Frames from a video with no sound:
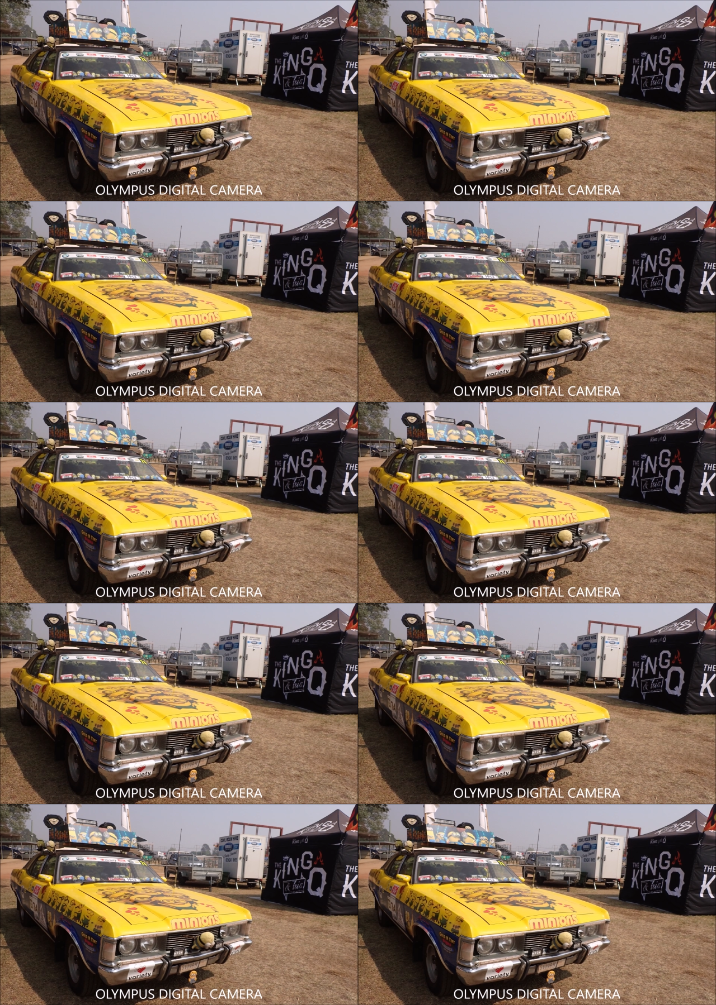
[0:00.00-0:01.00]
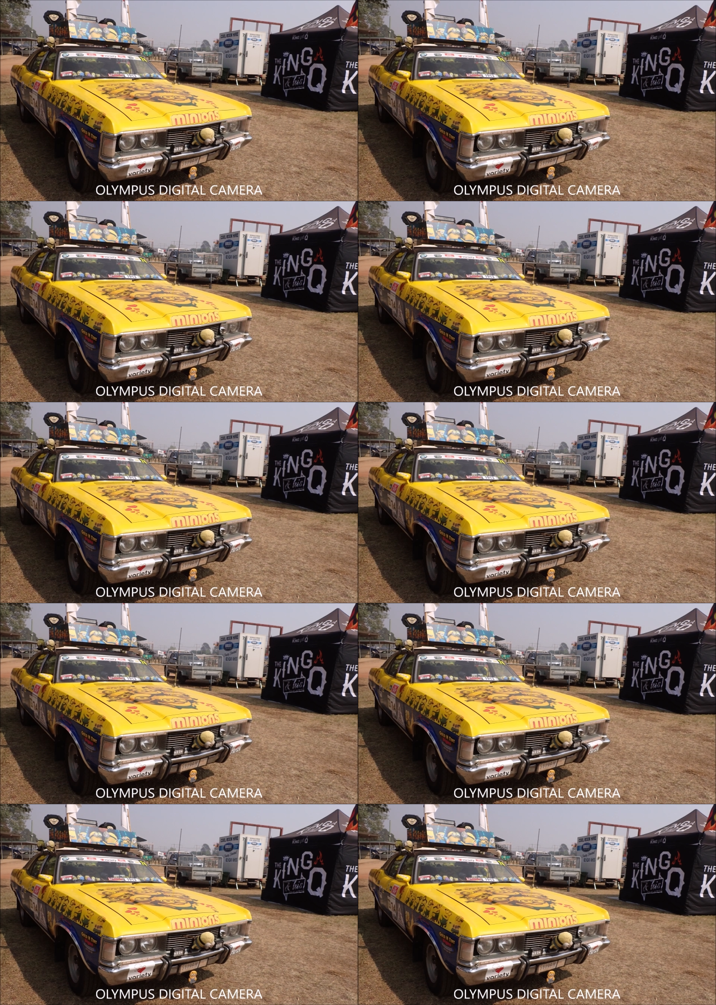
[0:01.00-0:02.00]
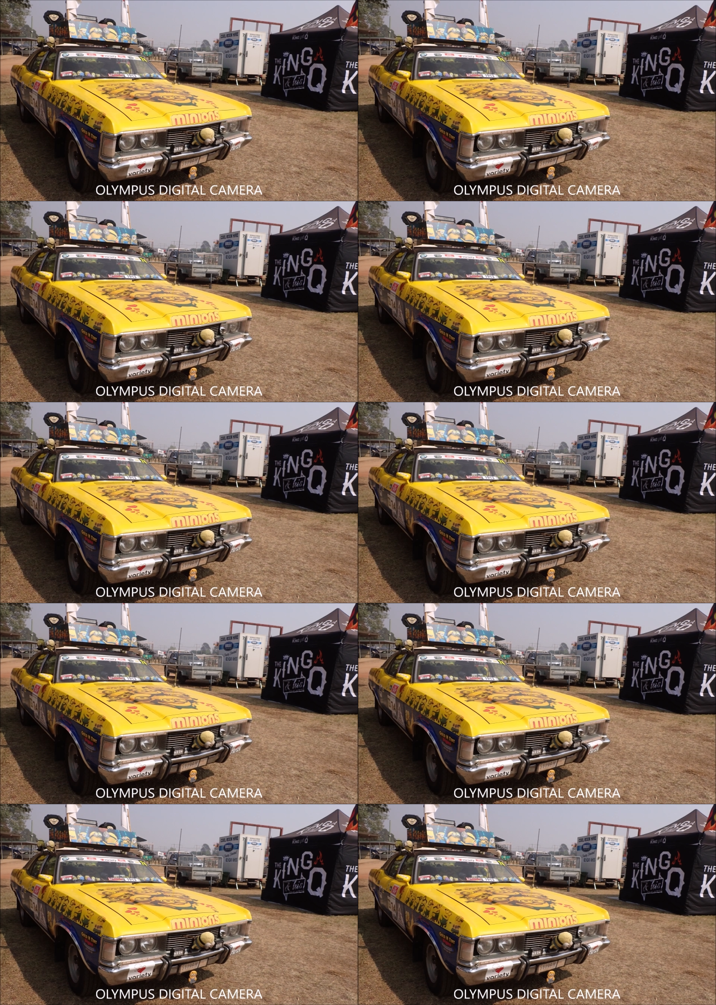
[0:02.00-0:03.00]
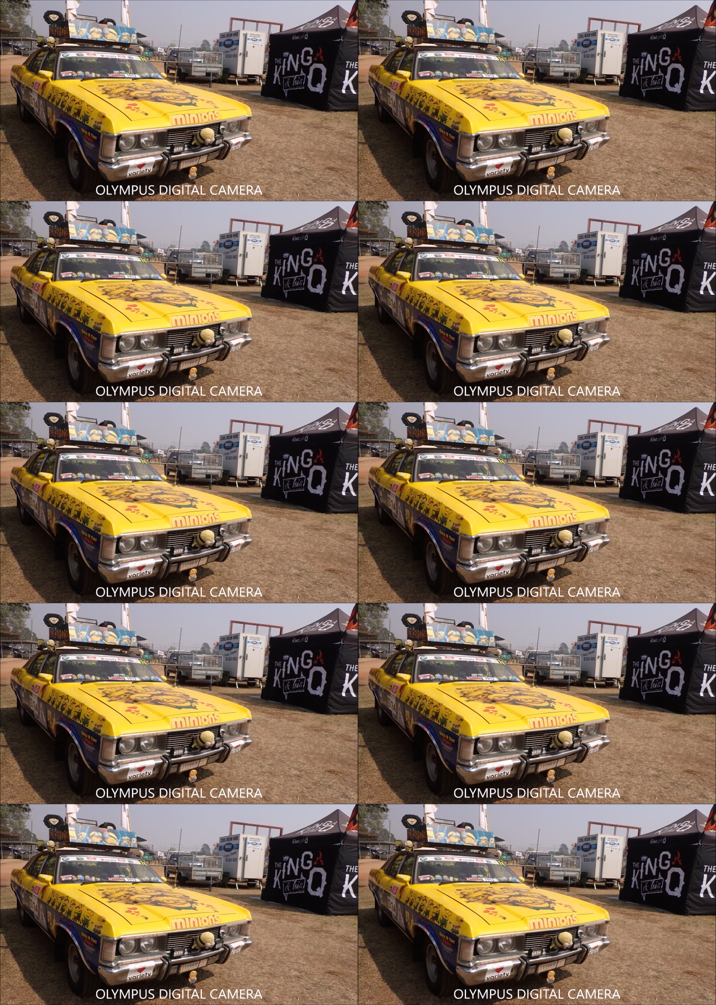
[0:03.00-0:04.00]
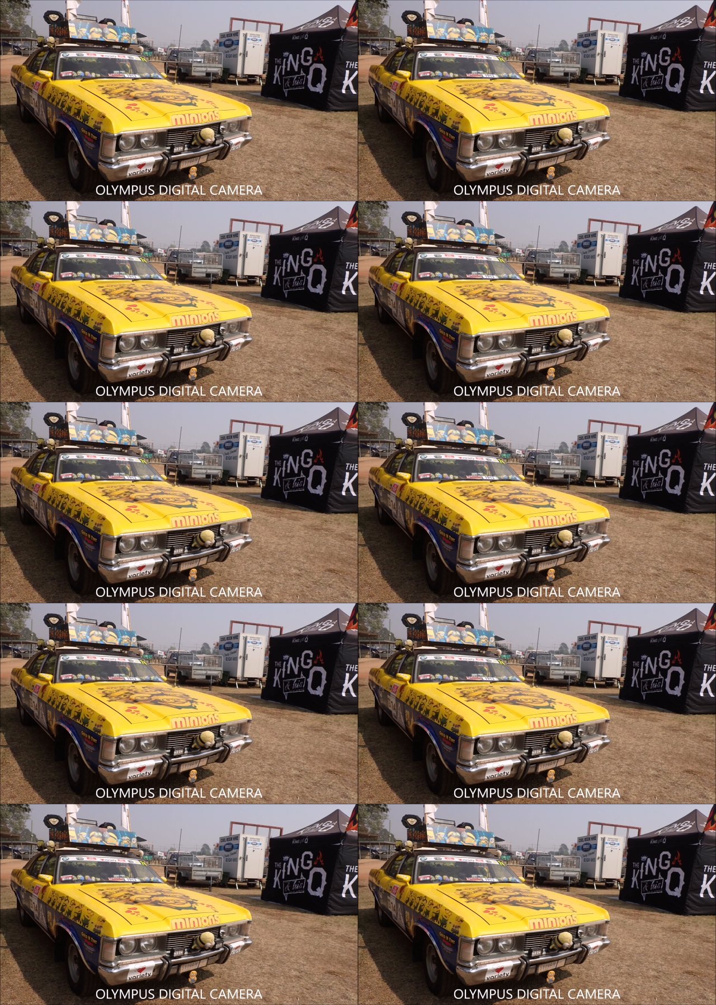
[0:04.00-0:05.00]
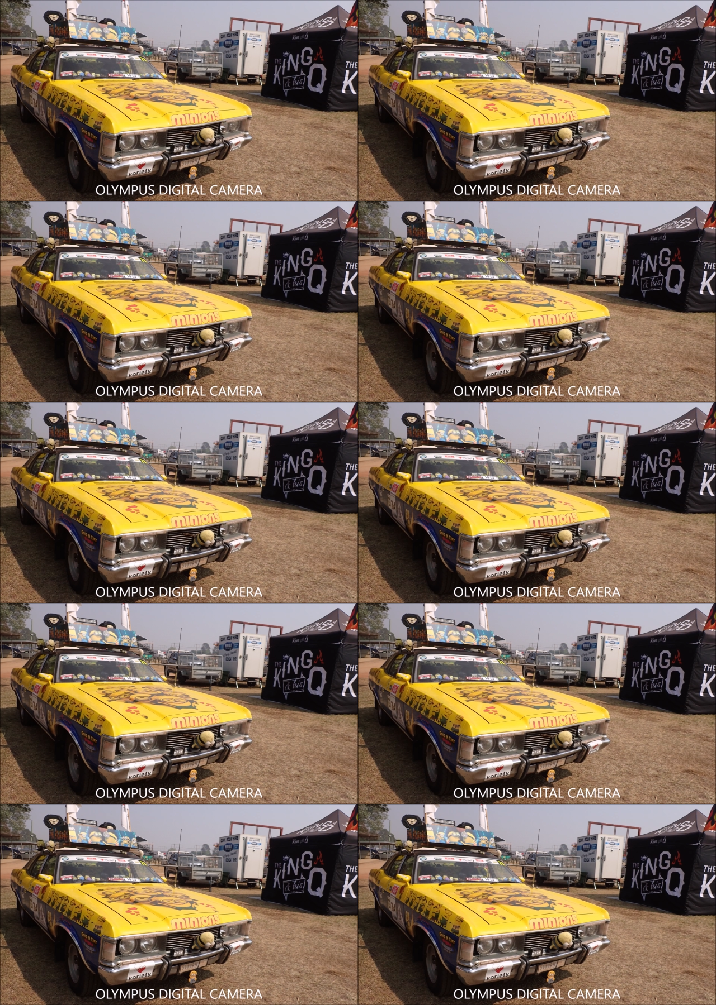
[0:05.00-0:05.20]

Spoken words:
[unreadable: no face in view]